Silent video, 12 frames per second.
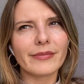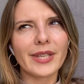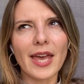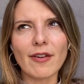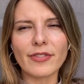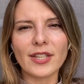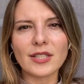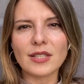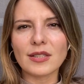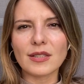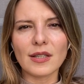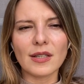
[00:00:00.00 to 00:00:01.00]
have
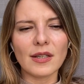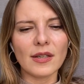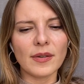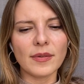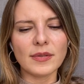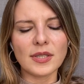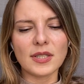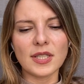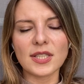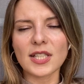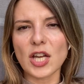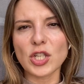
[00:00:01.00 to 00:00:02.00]
these uh,
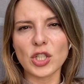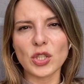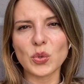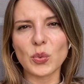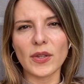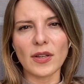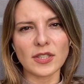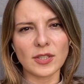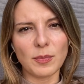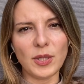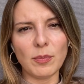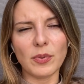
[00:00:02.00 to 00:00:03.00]
discussions with
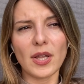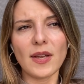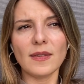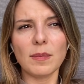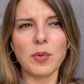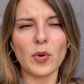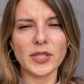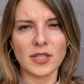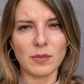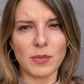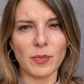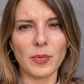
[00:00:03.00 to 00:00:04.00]
other people, either
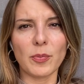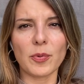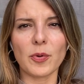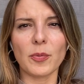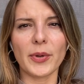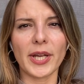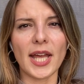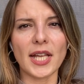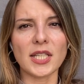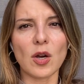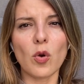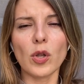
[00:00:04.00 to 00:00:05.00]
poisoned by
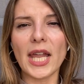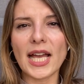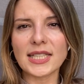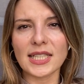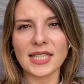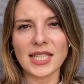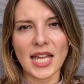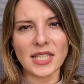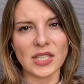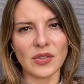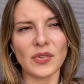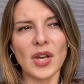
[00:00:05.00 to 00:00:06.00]
propaganda or less
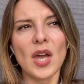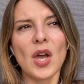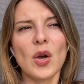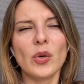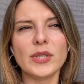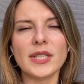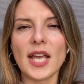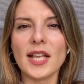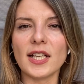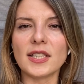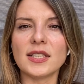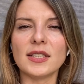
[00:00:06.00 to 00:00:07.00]
attentive who say
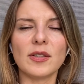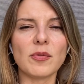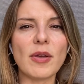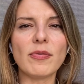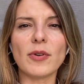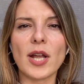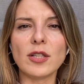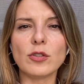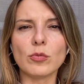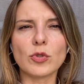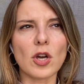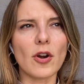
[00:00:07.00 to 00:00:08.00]
that
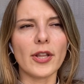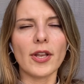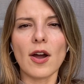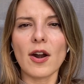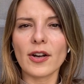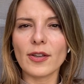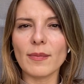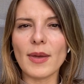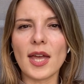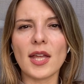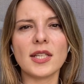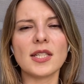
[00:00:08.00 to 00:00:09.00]
referendums are an argument